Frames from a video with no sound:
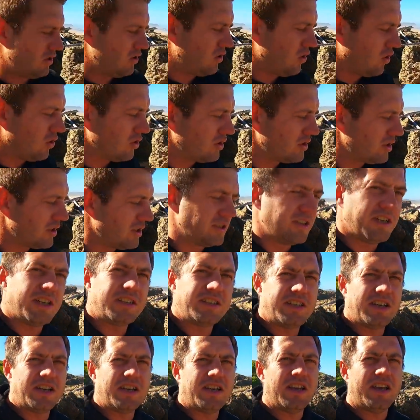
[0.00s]

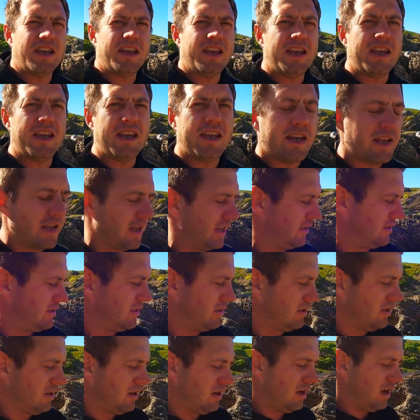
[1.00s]
contradicting idiot.
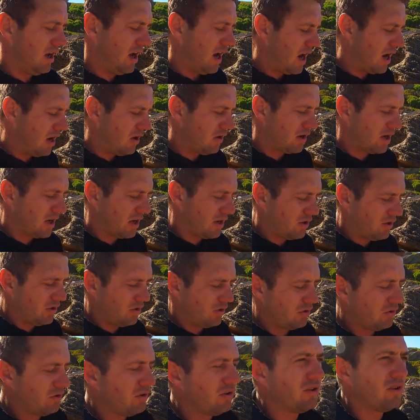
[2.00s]
How can
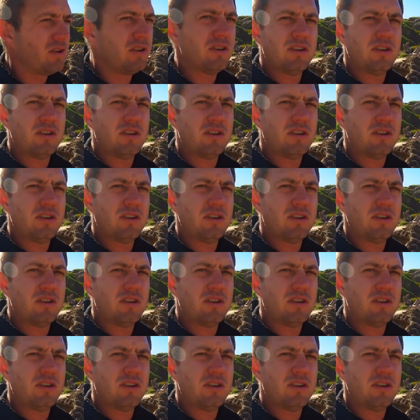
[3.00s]
you